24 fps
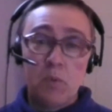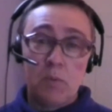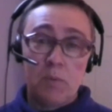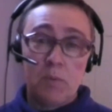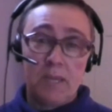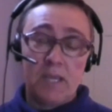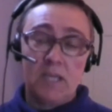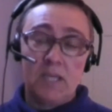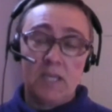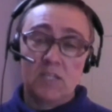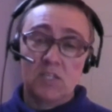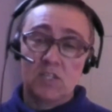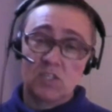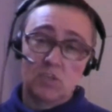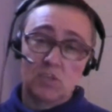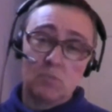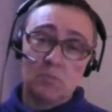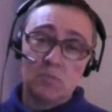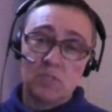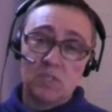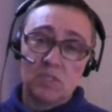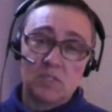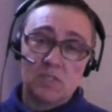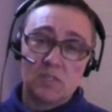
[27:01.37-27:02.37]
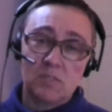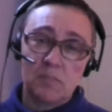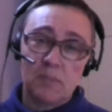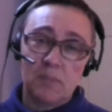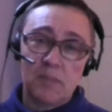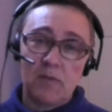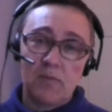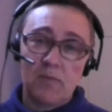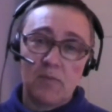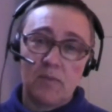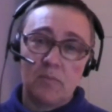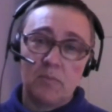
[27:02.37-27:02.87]
making assumptions
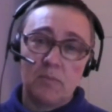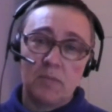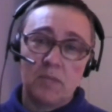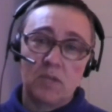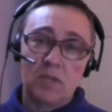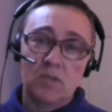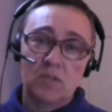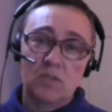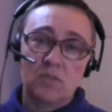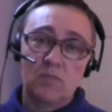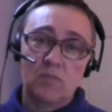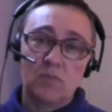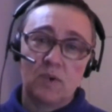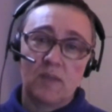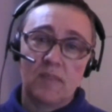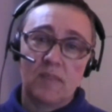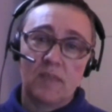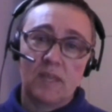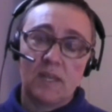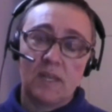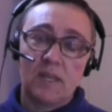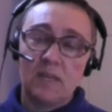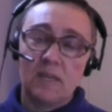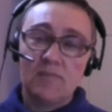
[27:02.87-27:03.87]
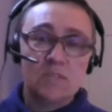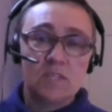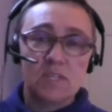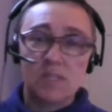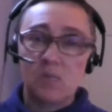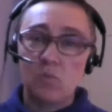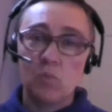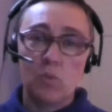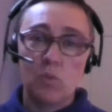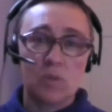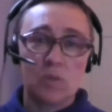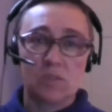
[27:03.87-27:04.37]
about them because of where they lived,
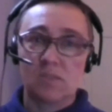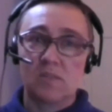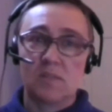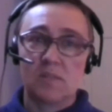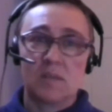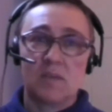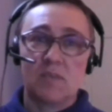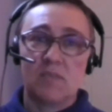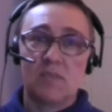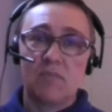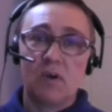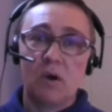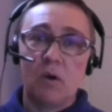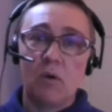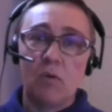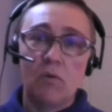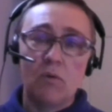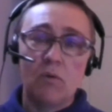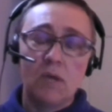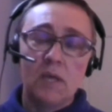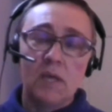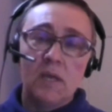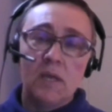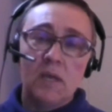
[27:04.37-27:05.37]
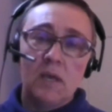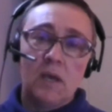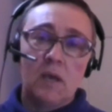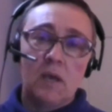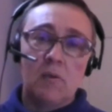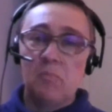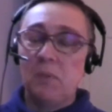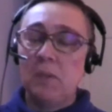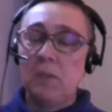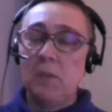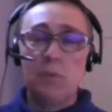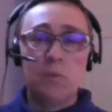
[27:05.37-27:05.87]
and it wasn't their fault.
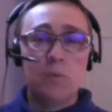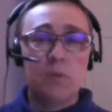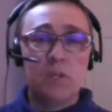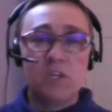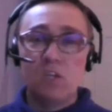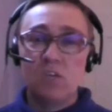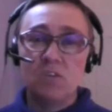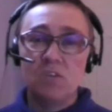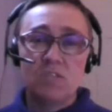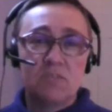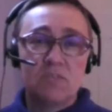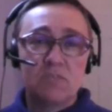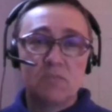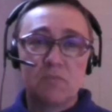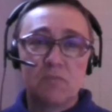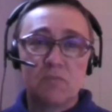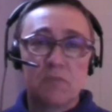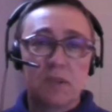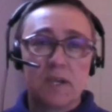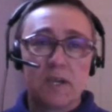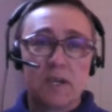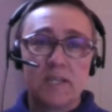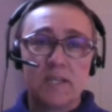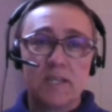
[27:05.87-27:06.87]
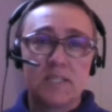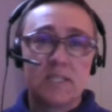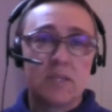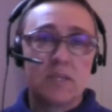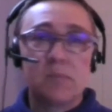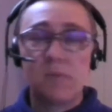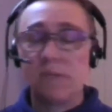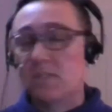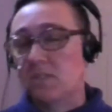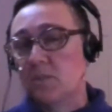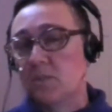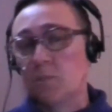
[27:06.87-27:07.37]
People were using it for fly
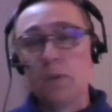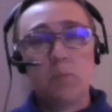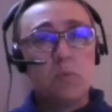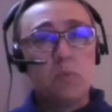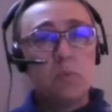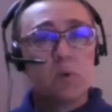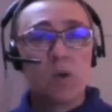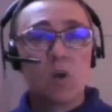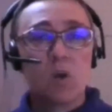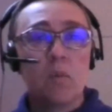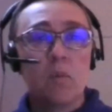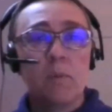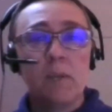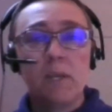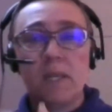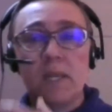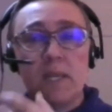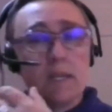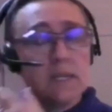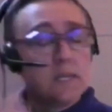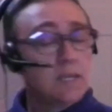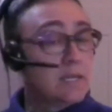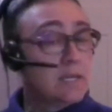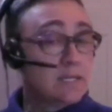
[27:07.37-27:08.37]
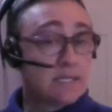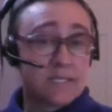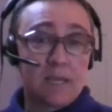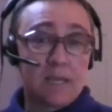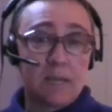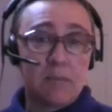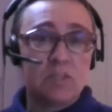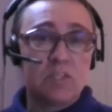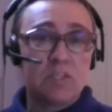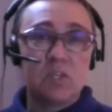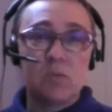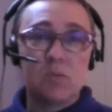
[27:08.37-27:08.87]
tipping, so people were coming in,
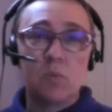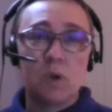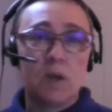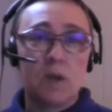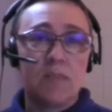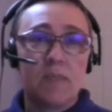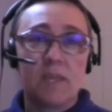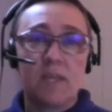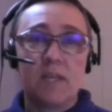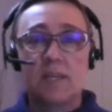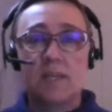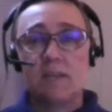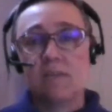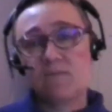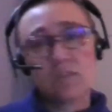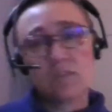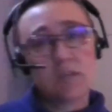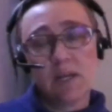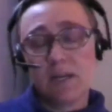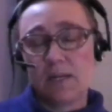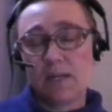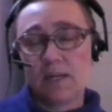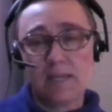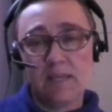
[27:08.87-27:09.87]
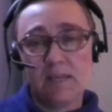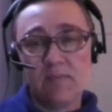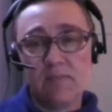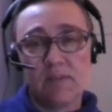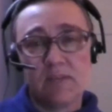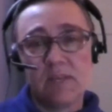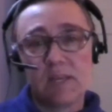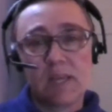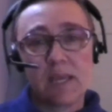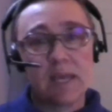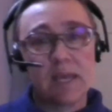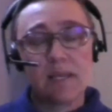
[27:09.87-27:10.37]
damaging where they lived and
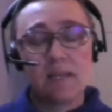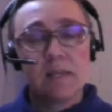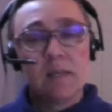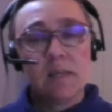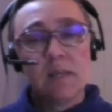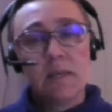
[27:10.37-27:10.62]
leaving again.